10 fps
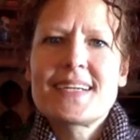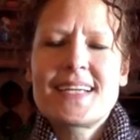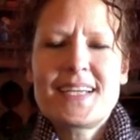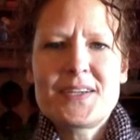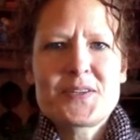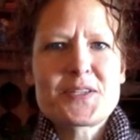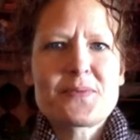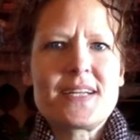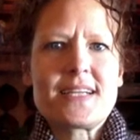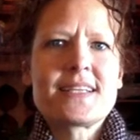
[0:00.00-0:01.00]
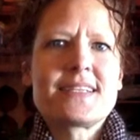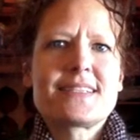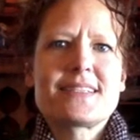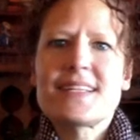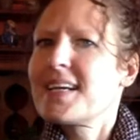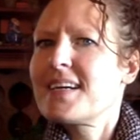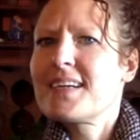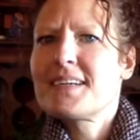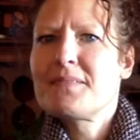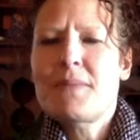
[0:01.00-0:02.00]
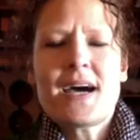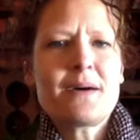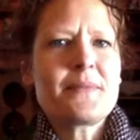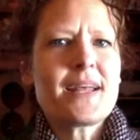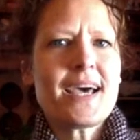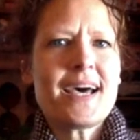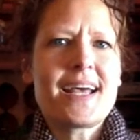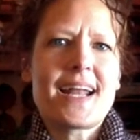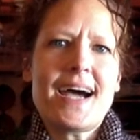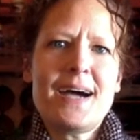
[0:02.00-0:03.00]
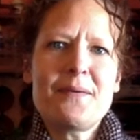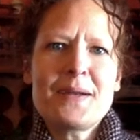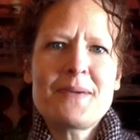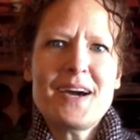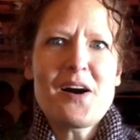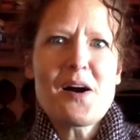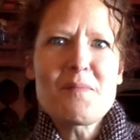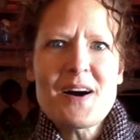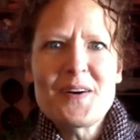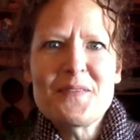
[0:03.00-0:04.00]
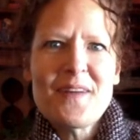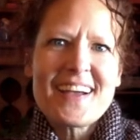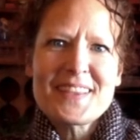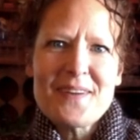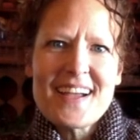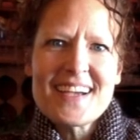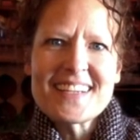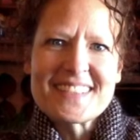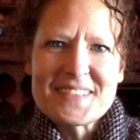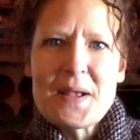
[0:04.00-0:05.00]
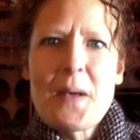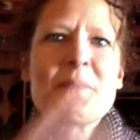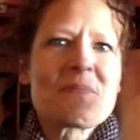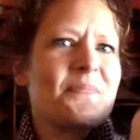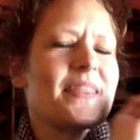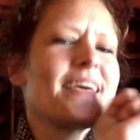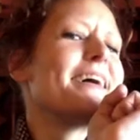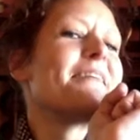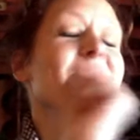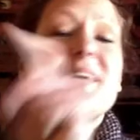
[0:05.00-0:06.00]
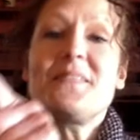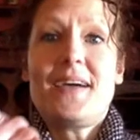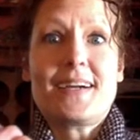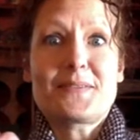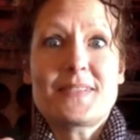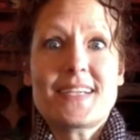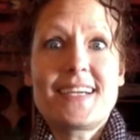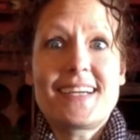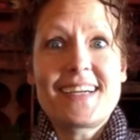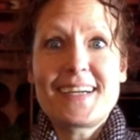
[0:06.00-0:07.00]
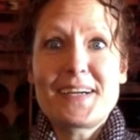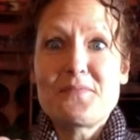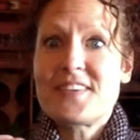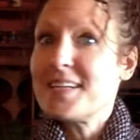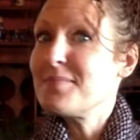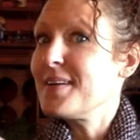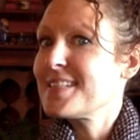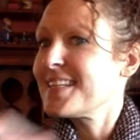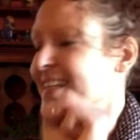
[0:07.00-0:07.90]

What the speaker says: huge or ridiculous, like, Mom, Dad, I want to be a hobo and ride the rails! Fun fact, which I did mention